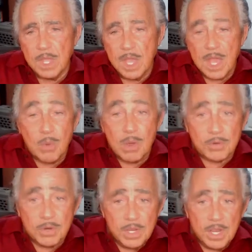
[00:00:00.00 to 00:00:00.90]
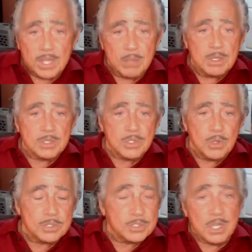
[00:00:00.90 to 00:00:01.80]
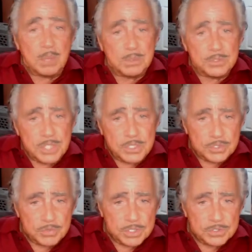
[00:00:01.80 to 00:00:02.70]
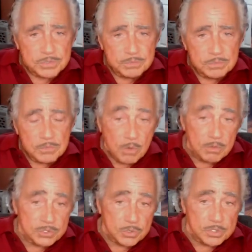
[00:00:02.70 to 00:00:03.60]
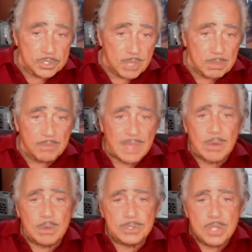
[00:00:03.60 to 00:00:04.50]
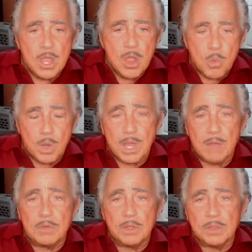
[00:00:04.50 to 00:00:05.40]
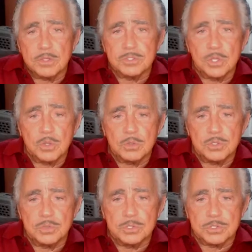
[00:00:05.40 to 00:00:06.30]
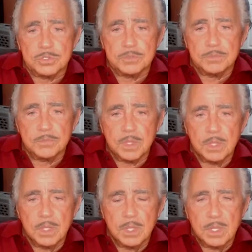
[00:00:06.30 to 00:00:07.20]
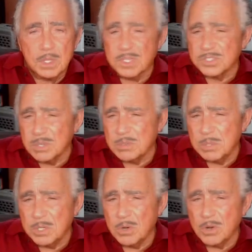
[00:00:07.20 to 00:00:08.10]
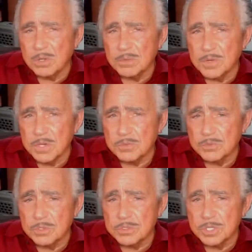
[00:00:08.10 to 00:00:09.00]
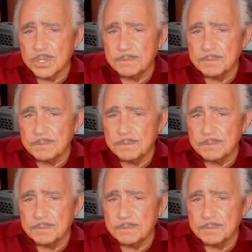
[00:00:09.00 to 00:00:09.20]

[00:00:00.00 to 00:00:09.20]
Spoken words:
However, it can be as long as a couple of centuries, or as short as a couple of hours, whatever the soul chooses. There seem to be no hard and fast rules here.